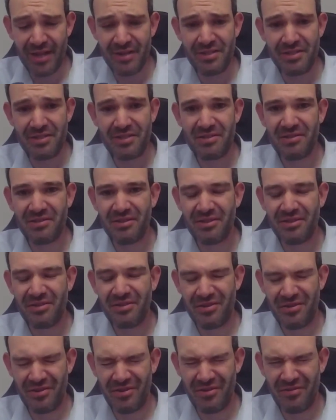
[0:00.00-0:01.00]
And
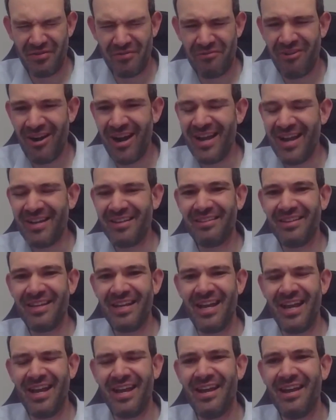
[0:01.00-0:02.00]

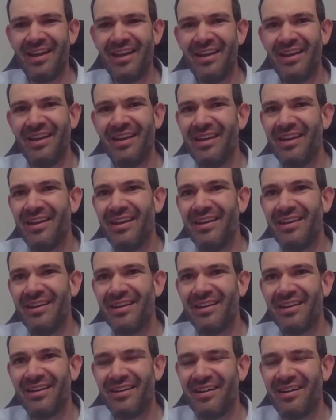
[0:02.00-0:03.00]
frankly,
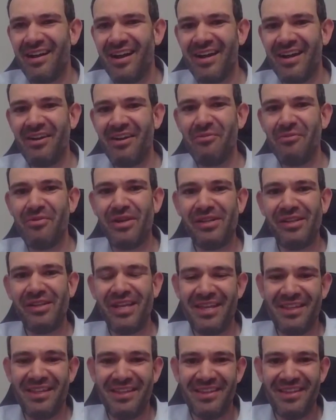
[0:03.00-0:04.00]
I don't
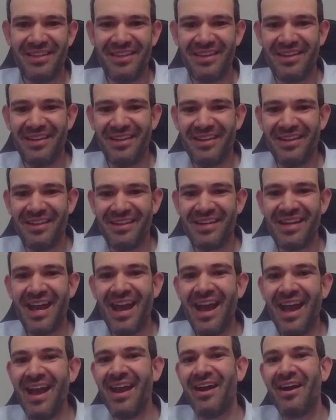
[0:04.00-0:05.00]
really
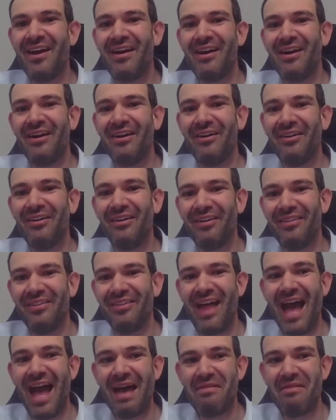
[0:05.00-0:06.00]
care
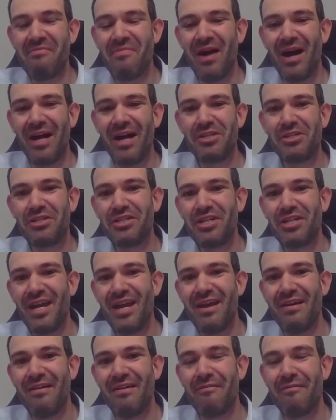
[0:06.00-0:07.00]
that much
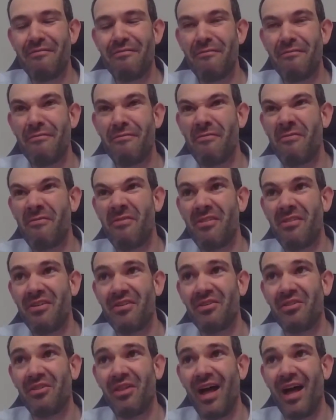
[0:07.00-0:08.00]
if
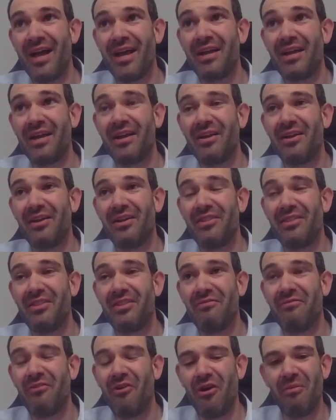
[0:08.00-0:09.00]
like
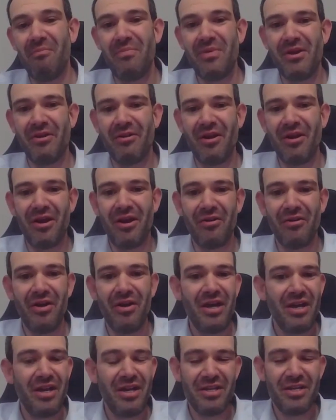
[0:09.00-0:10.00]
the Farm
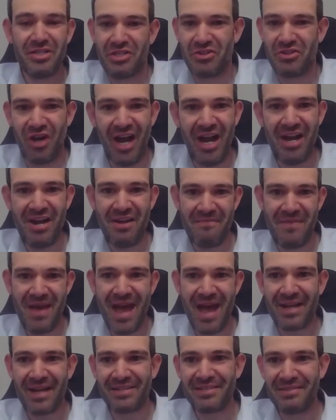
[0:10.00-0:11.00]
Bureau is trying to
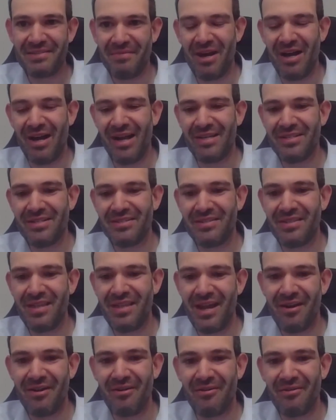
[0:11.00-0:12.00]
maximize
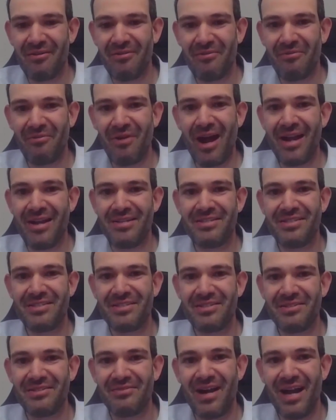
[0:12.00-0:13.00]
their
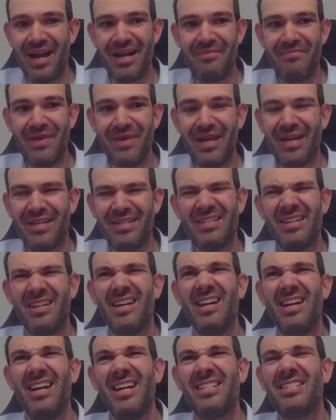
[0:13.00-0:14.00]
rights, right? Because
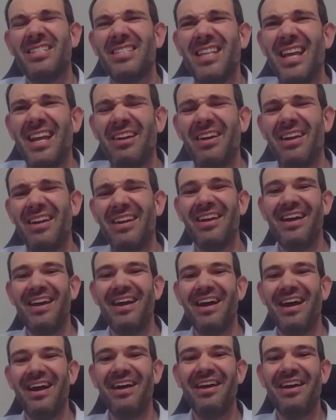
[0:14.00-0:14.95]
it's just like